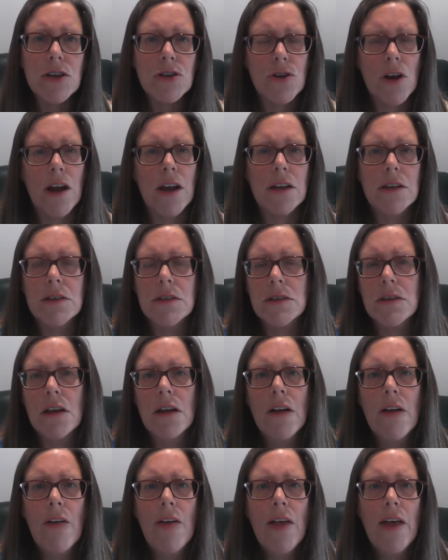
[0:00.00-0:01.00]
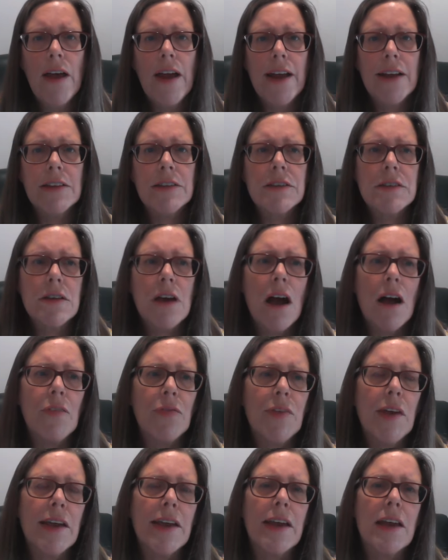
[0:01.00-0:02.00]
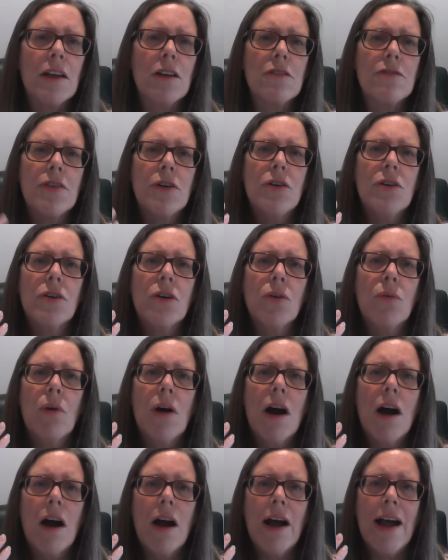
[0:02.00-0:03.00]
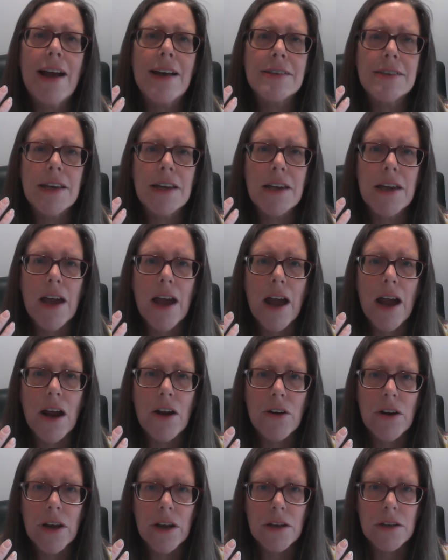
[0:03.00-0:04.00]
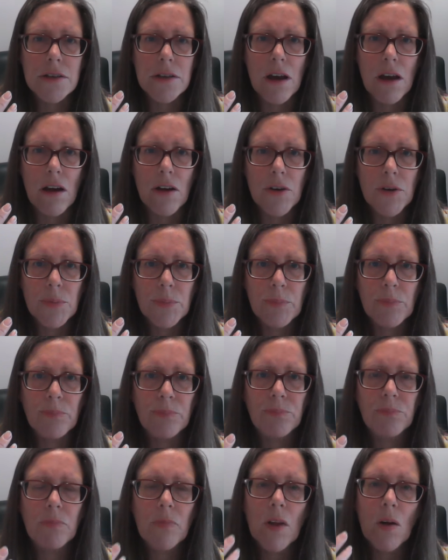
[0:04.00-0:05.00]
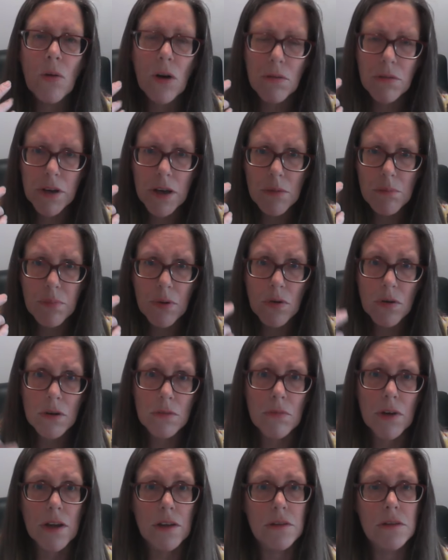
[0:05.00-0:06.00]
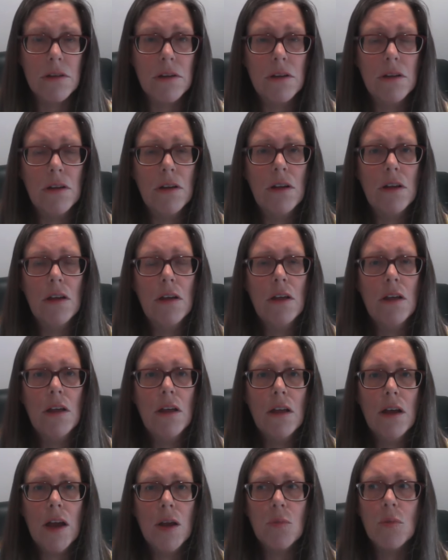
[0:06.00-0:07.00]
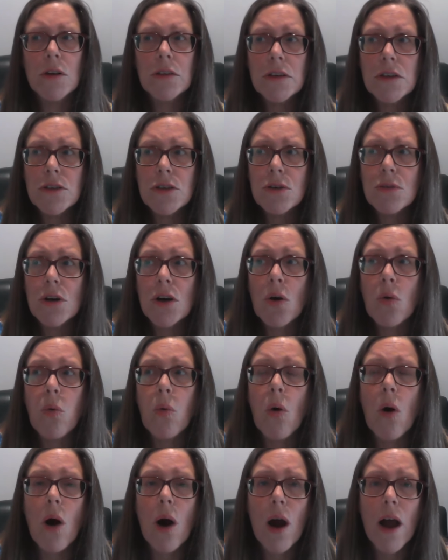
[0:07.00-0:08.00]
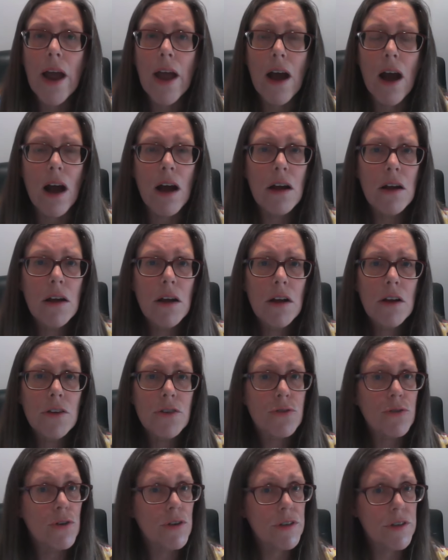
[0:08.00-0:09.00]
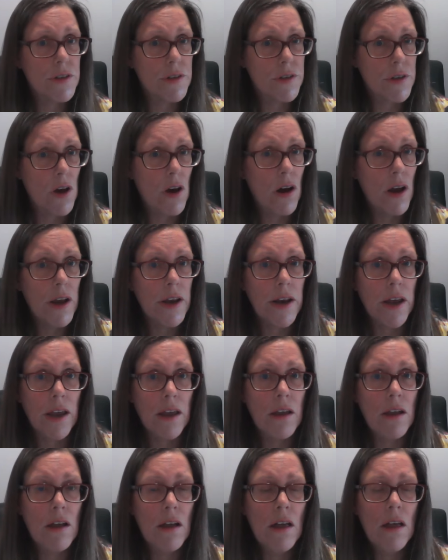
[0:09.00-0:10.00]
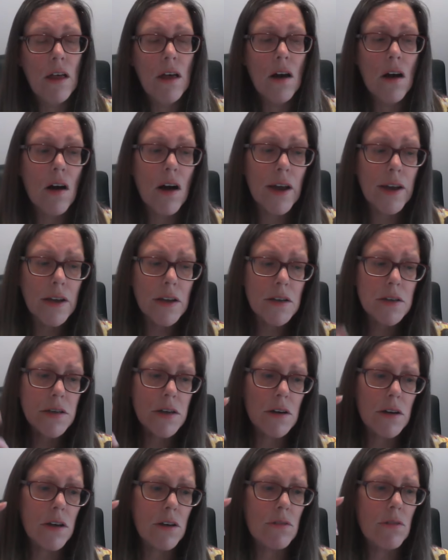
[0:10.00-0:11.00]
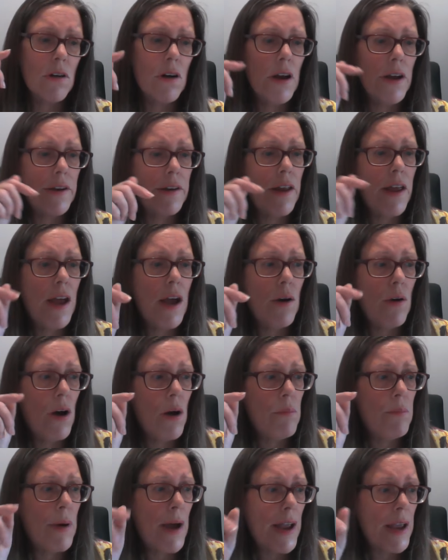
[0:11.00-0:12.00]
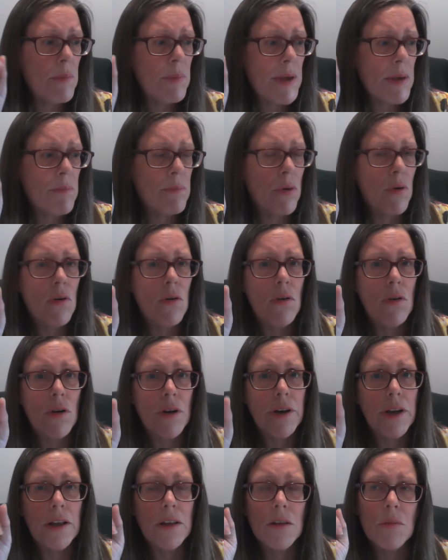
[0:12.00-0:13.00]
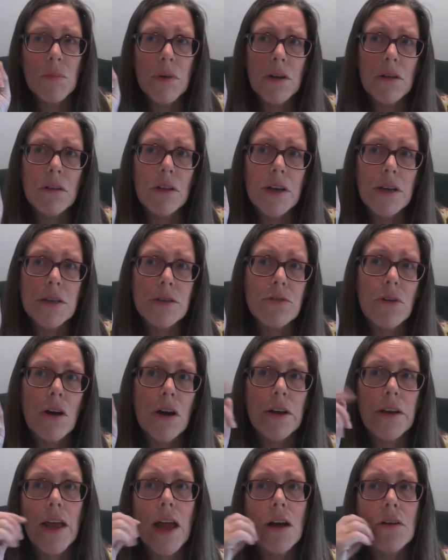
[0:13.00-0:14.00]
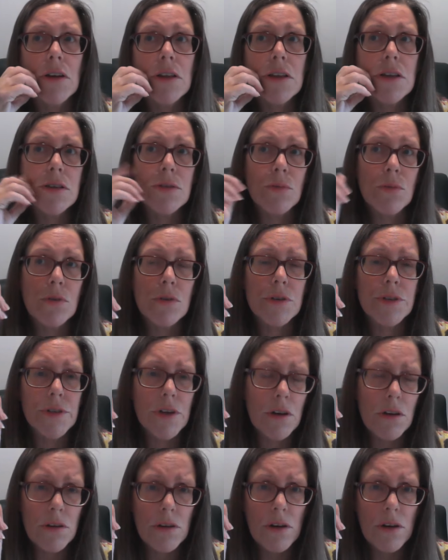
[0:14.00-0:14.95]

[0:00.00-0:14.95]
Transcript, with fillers: traits and start thinking of who you are as a character. What were you born with? And what did you acquire through society? I can tell you right now, a baby born in the Middle East right now in this war zone,